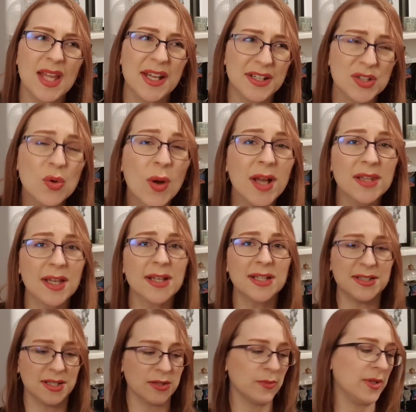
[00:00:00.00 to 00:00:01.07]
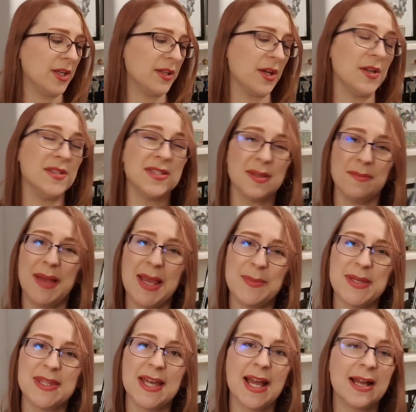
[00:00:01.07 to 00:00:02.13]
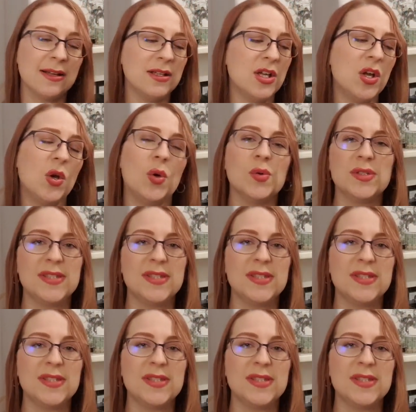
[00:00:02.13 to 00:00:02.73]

And I quite like another one of those. So maybe that or